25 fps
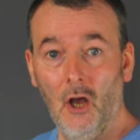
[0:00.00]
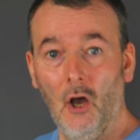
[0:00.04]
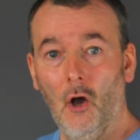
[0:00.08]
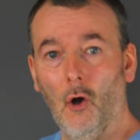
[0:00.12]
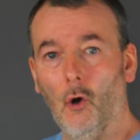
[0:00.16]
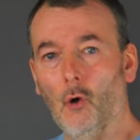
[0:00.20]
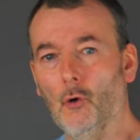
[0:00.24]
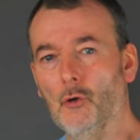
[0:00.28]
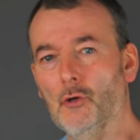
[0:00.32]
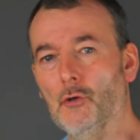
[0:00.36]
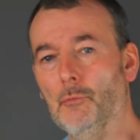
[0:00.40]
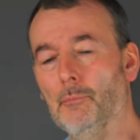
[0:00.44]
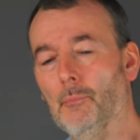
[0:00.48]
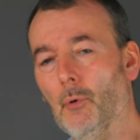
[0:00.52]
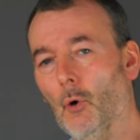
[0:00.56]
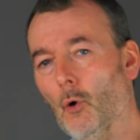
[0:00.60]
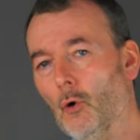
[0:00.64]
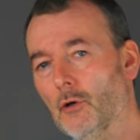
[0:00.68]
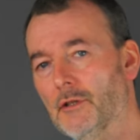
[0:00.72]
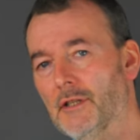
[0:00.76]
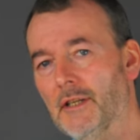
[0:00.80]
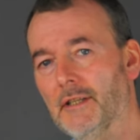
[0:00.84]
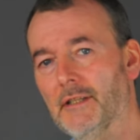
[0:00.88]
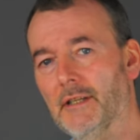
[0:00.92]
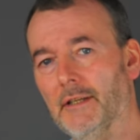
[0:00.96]
or you
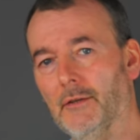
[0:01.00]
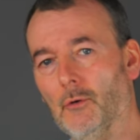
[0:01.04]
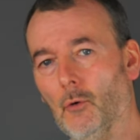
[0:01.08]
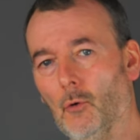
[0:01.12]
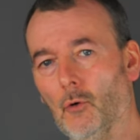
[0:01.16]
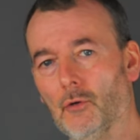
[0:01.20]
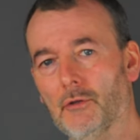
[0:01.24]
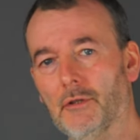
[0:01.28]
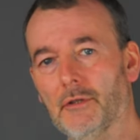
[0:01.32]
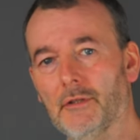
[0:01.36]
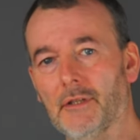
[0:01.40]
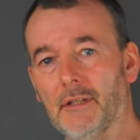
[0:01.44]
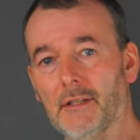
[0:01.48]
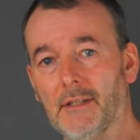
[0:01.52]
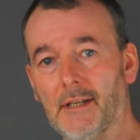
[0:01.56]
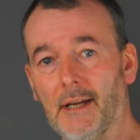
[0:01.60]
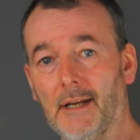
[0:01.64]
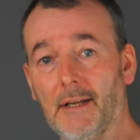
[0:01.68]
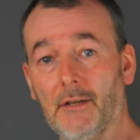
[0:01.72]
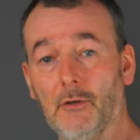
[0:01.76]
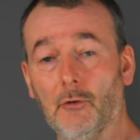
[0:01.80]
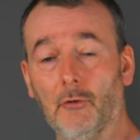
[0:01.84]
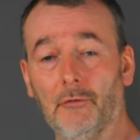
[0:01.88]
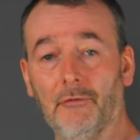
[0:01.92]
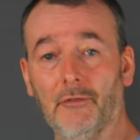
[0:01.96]
bought it in order to
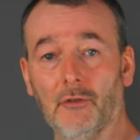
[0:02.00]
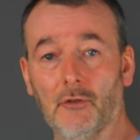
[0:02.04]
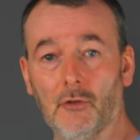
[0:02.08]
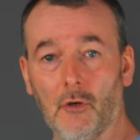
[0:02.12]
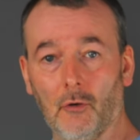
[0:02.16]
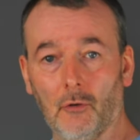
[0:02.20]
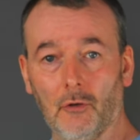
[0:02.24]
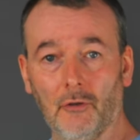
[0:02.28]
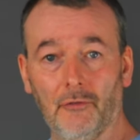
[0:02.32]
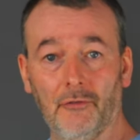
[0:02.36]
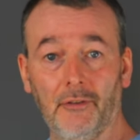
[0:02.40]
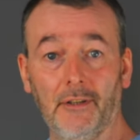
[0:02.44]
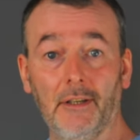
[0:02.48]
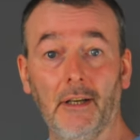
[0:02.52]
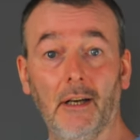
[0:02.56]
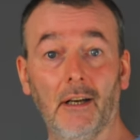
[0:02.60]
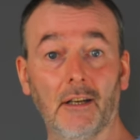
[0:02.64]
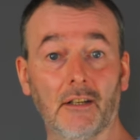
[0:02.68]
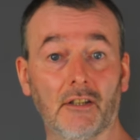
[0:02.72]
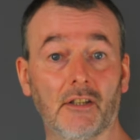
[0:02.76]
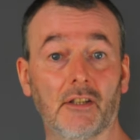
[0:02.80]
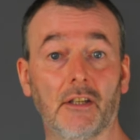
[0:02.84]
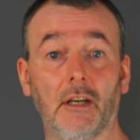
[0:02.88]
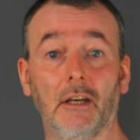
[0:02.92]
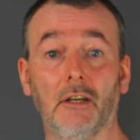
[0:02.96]
take your photography a
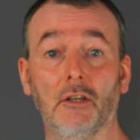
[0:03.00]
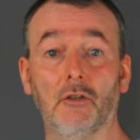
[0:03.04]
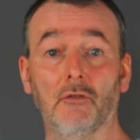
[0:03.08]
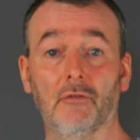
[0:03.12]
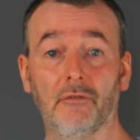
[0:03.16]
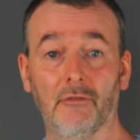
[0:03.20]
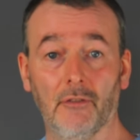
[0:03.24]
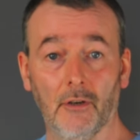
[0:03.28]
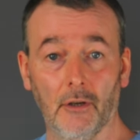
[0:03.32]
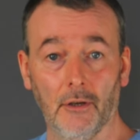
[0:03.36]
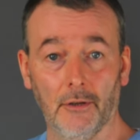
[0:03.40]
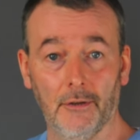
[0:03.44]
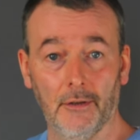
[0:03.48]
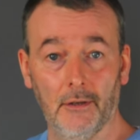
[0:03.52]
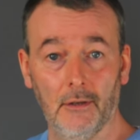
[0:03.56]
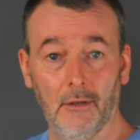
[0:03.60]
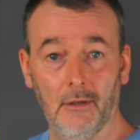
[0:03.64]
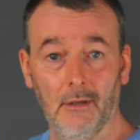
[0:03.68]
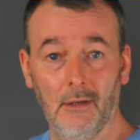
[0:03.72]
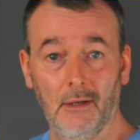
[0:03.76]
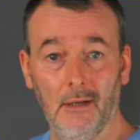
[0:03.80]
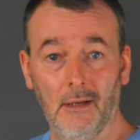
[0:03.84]
stage further,